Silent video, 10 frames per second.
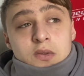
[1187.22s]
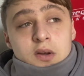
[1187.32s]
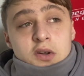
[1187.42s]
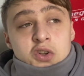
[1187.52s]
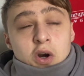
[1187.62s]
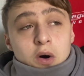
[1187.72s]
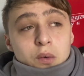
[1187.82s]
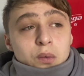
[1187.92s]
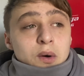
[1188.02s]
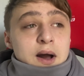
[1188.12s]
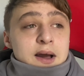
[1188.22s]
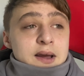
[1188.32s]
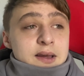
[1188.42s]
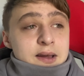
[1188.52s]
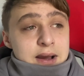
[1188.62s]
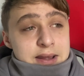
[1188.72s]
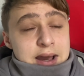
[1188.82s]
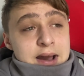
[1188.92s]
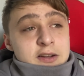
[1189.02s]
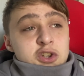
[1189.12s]
So yeah,
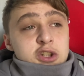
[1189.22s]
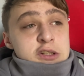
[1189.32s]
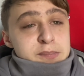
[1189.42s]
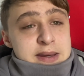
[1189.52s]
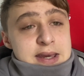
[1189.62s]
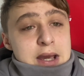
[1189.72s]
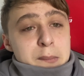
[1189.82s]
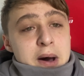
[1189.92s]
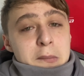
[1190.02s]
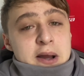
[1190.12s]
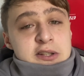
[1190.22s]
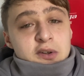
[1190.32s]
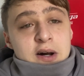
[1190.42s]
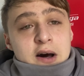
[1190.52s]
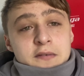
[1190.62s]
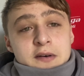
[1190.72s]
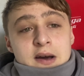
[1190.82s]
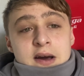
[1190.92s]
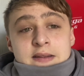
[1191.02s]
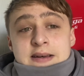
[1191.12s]
just speak about mental health.
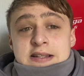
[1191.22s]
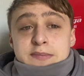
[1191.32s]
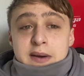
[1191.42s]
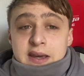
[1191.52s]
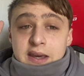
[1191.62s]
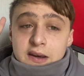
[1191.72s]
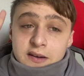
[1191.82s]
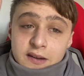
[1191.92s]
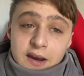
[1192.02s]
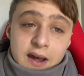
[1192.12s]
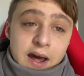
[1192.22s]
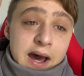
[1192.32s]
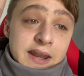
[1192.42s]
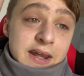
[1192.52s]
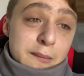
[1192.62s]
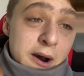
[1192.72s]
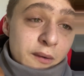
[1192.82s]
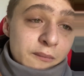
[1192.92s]
This has been Kian, and I'm out.